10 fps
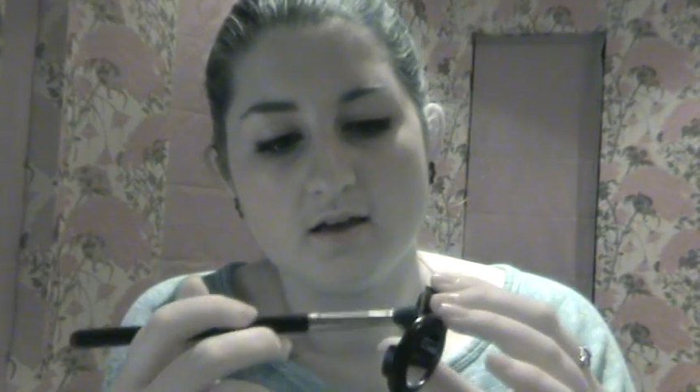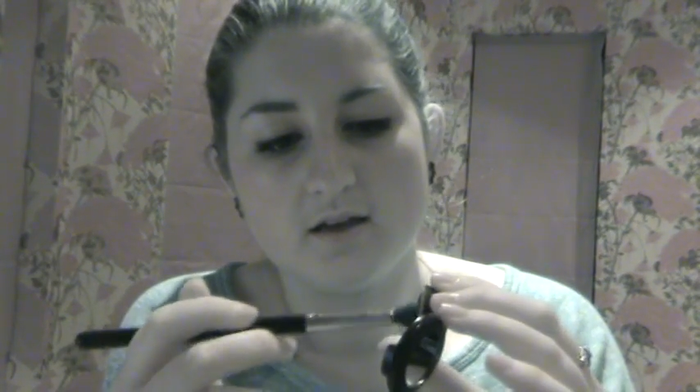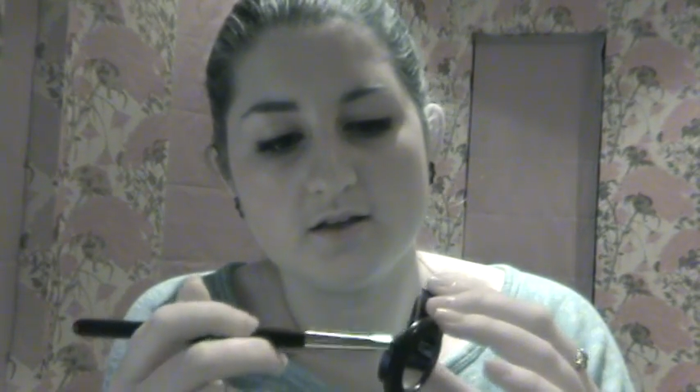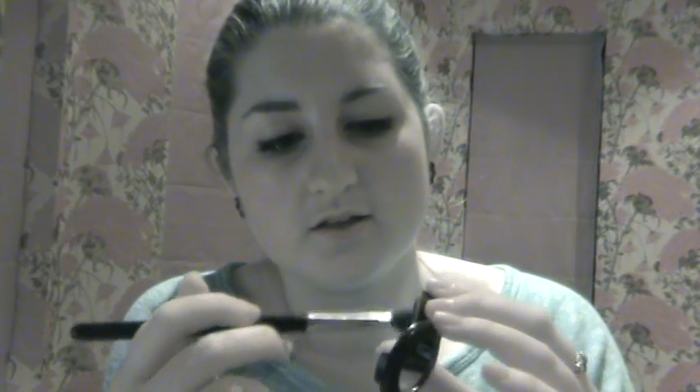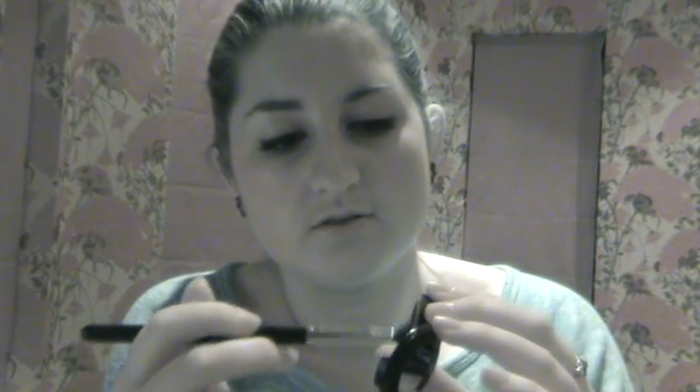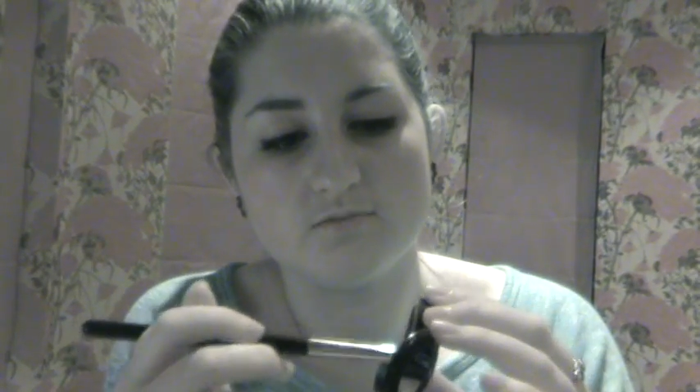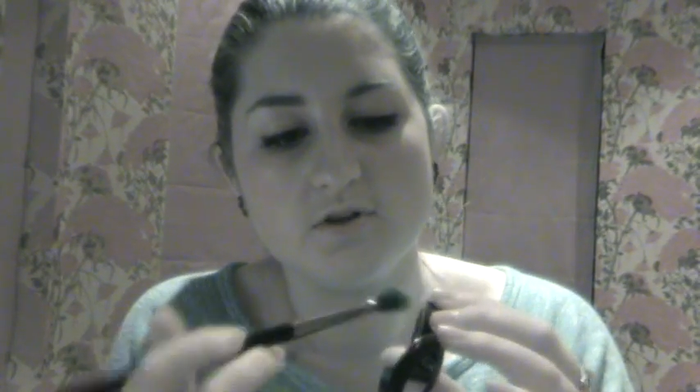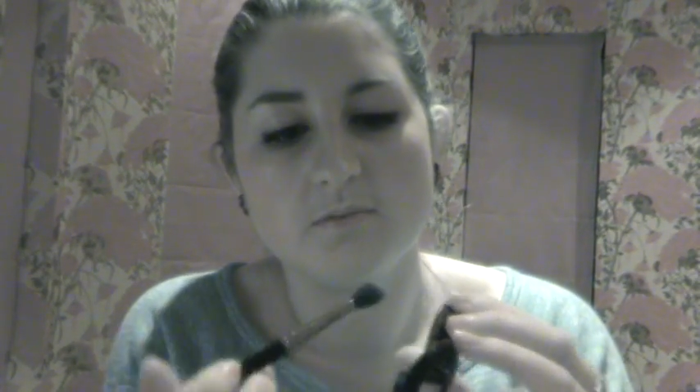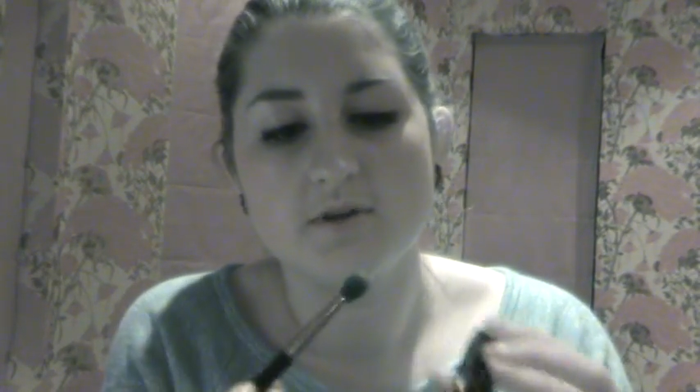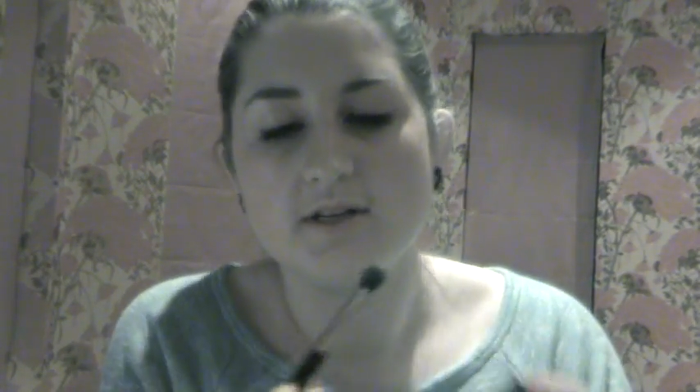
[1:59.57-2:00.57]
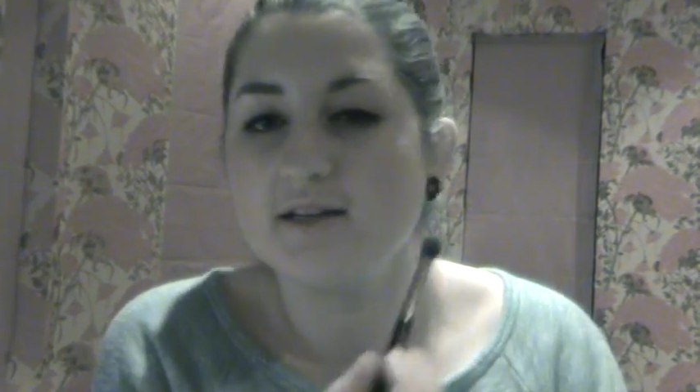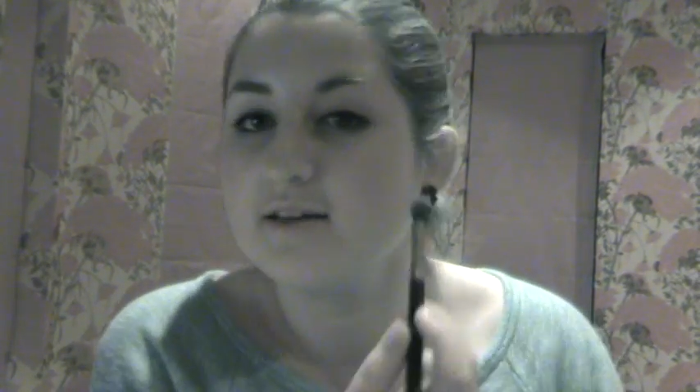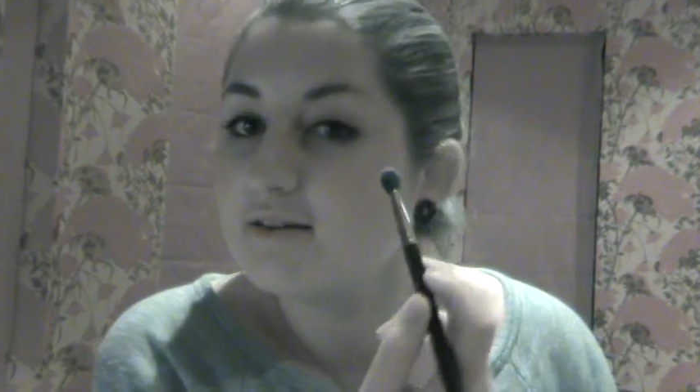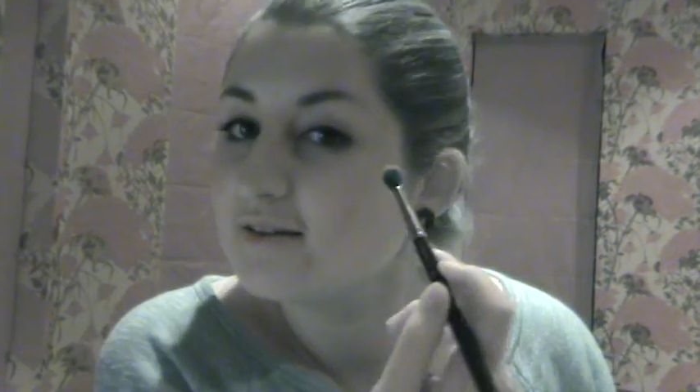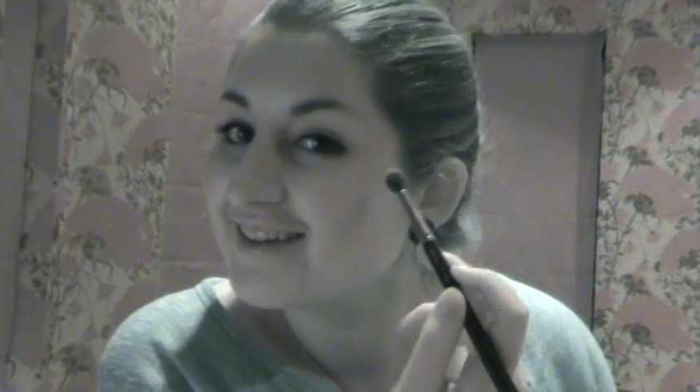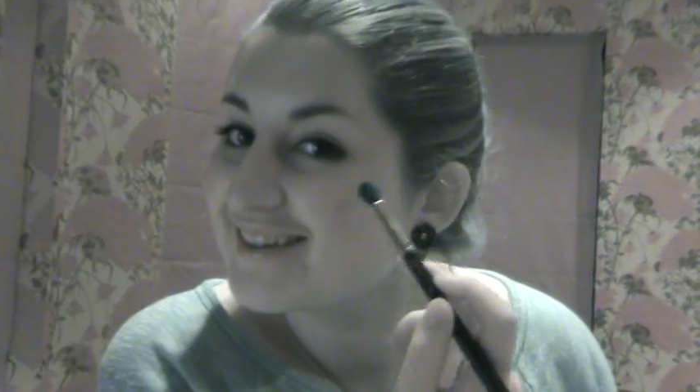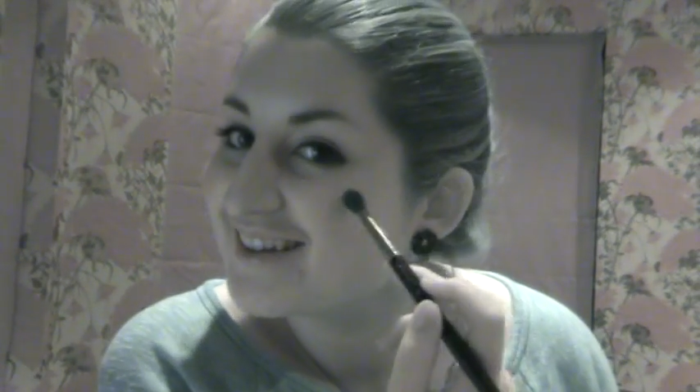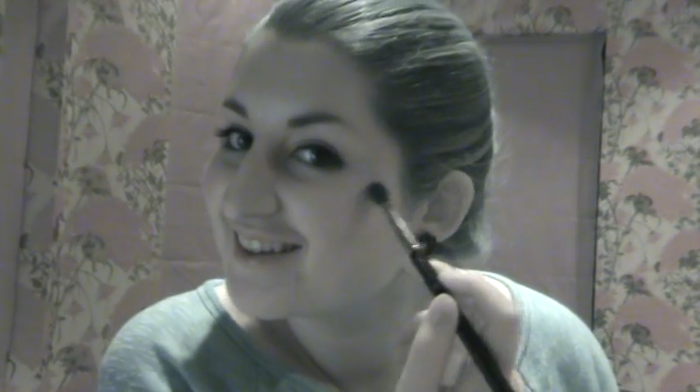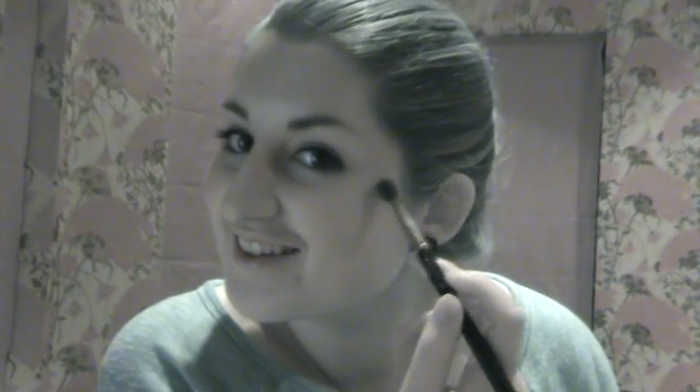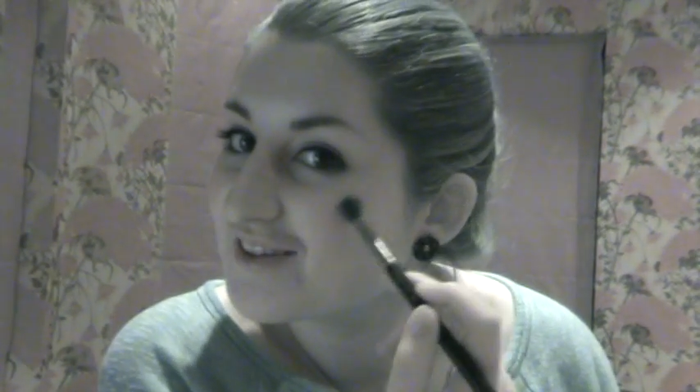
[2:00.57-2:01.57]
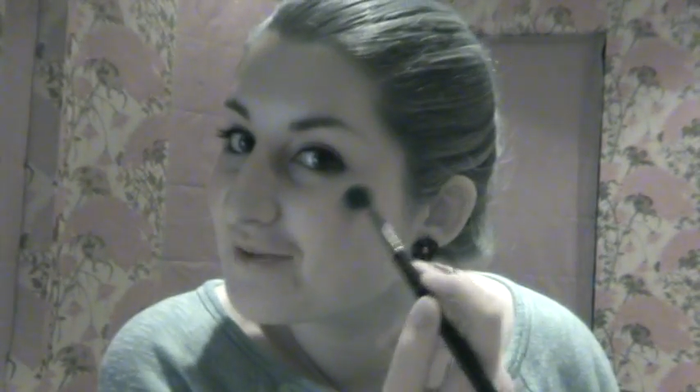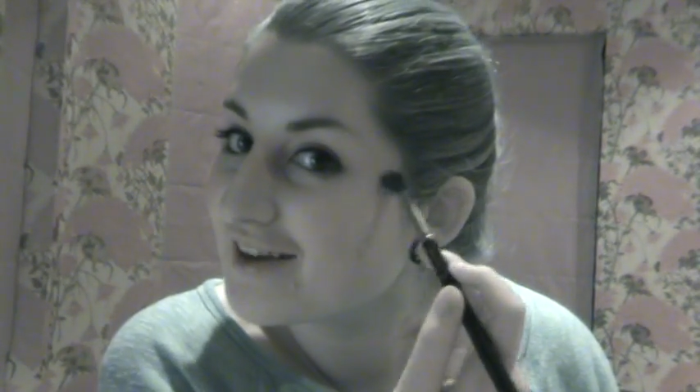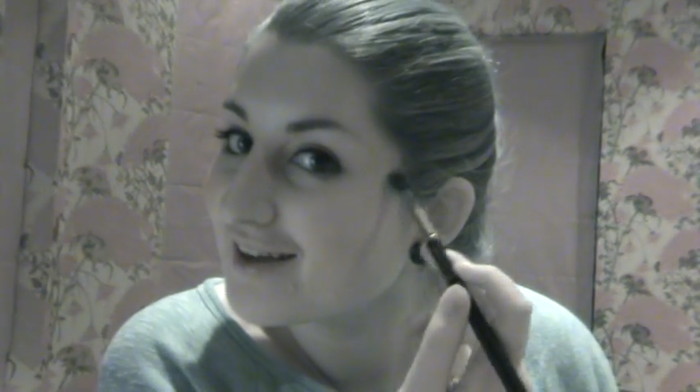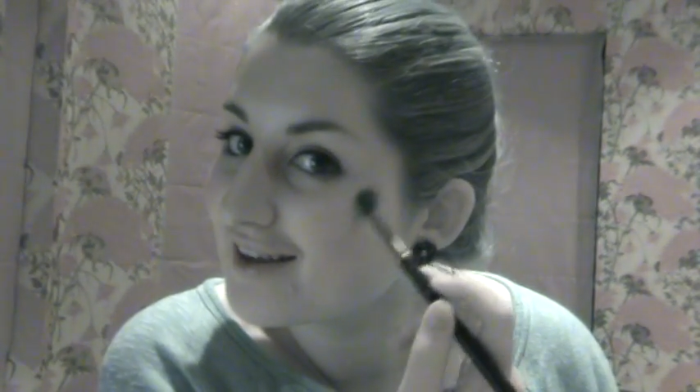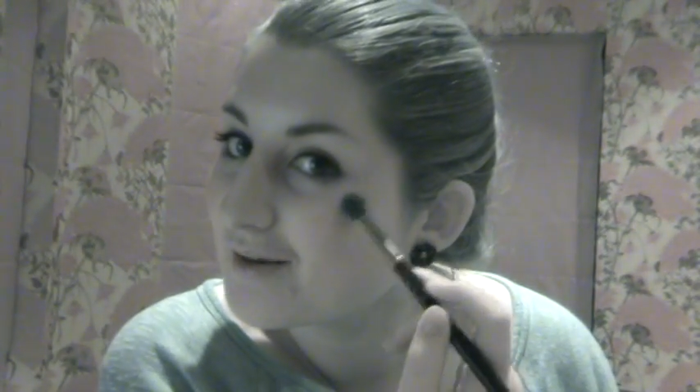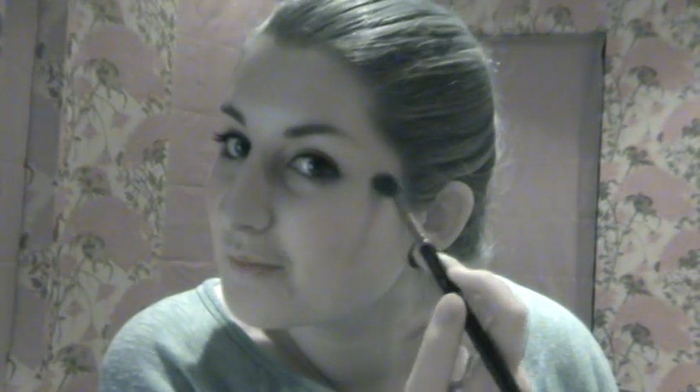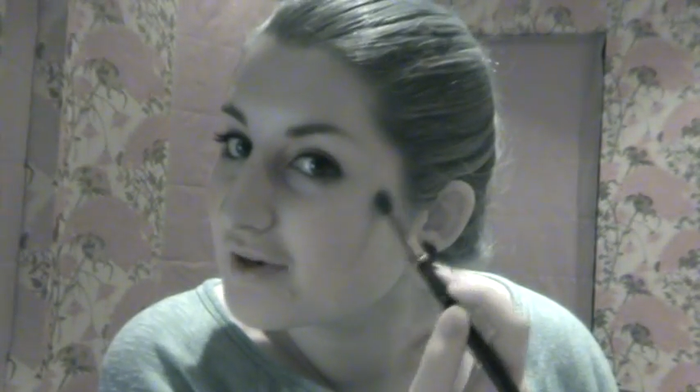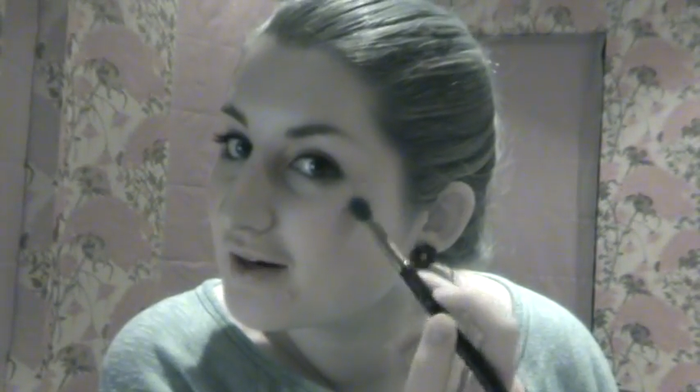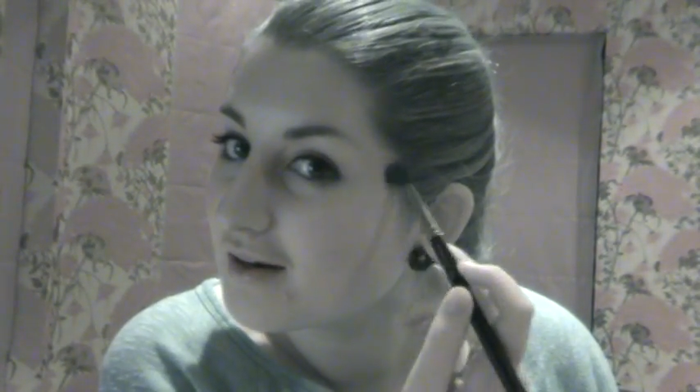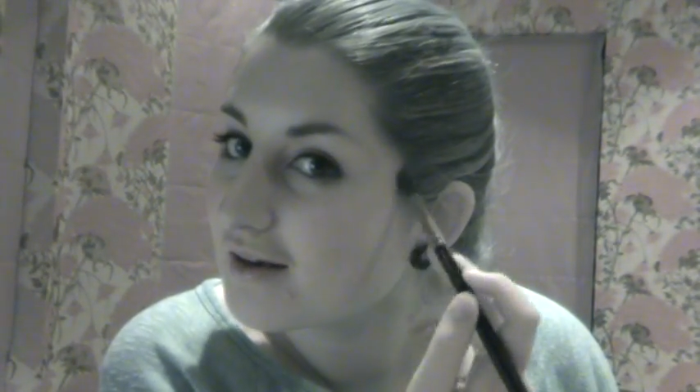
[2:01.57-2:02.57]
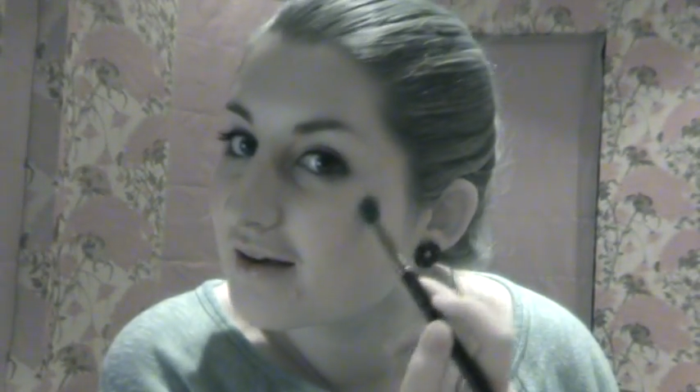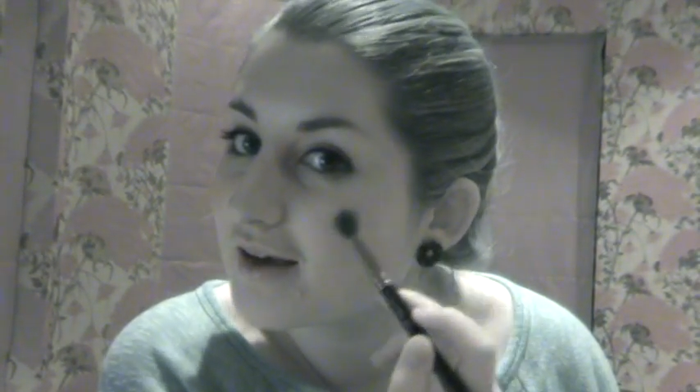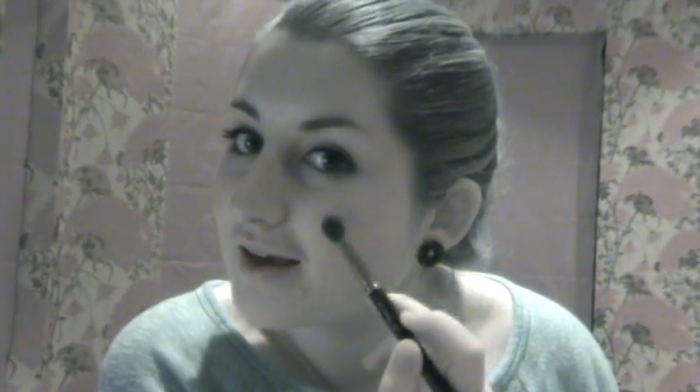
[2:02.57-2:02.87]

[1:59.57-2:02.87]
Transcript: You just rub it in, smile, and put it along